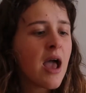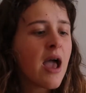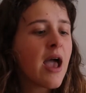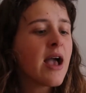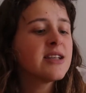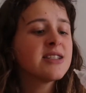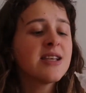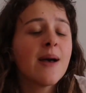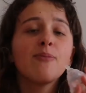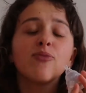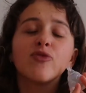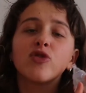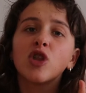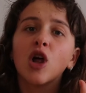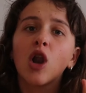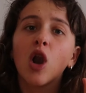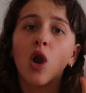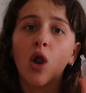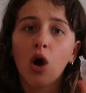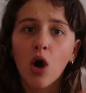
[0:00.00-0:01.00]
except
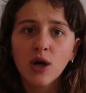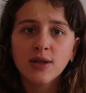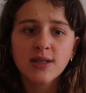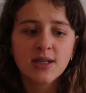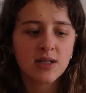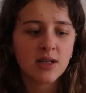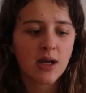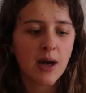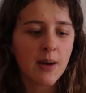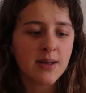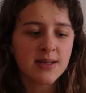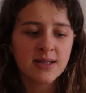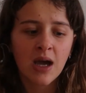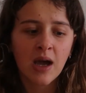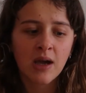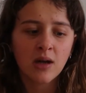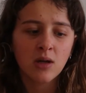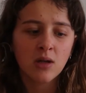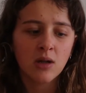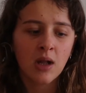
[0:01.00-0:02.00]
the last cycle.